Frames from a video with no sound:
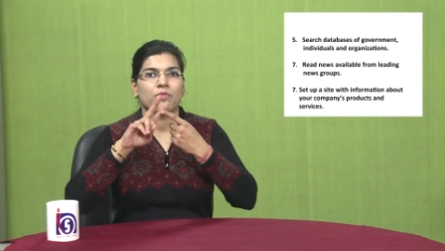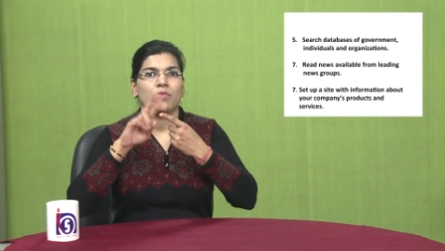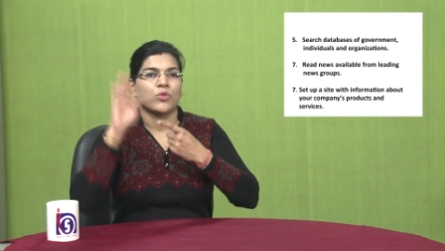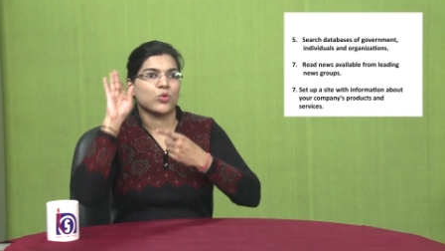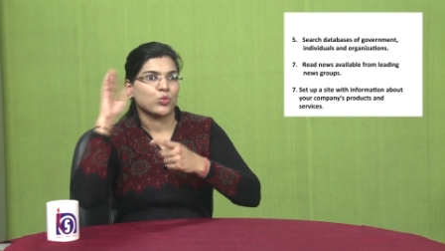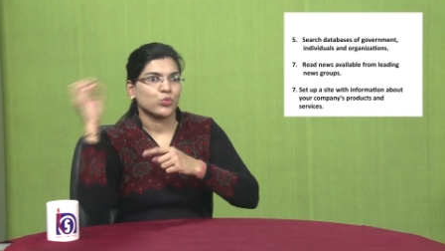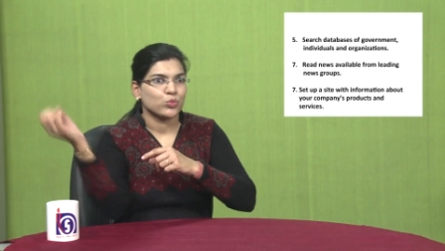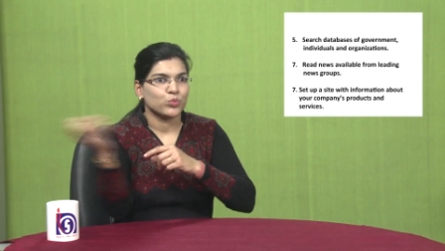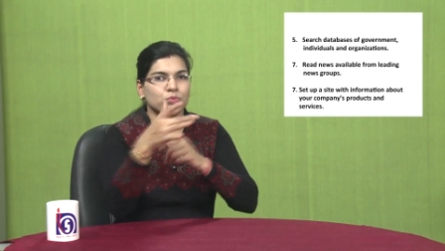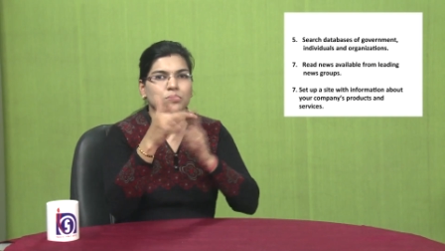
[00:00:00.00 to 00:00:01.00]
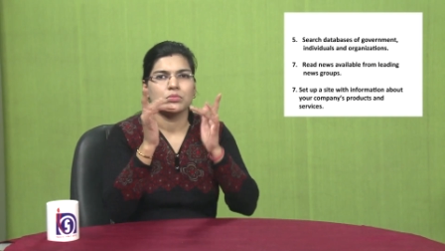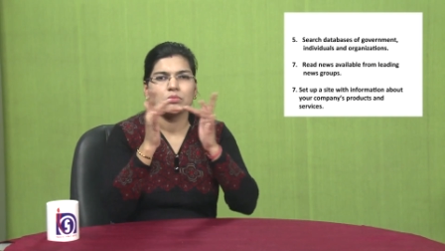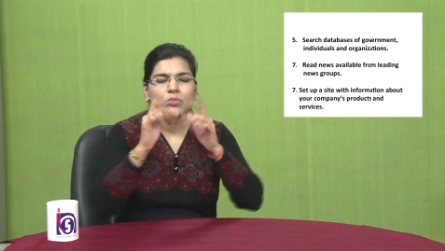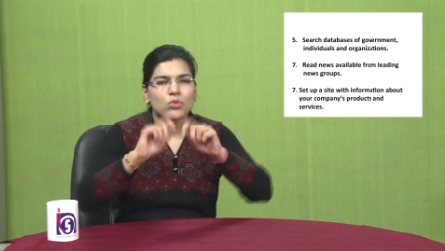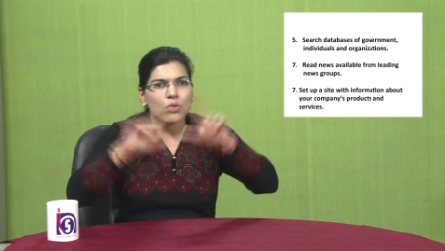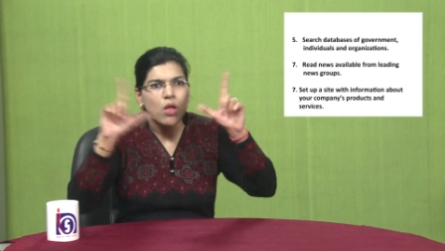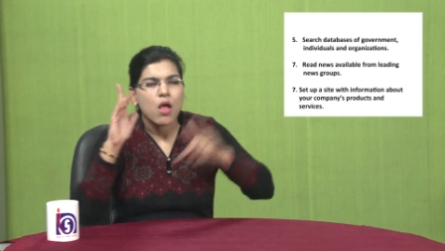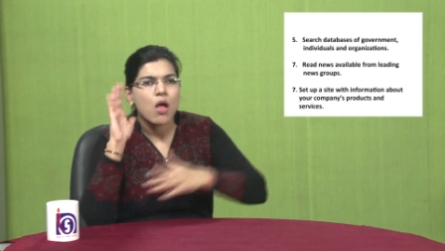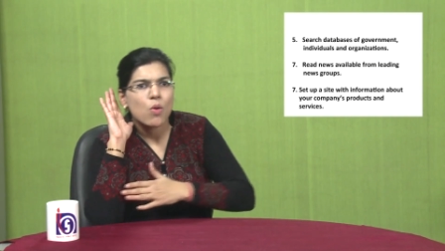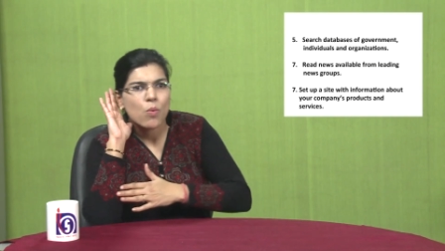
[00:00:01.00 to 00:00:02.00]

you can see it live.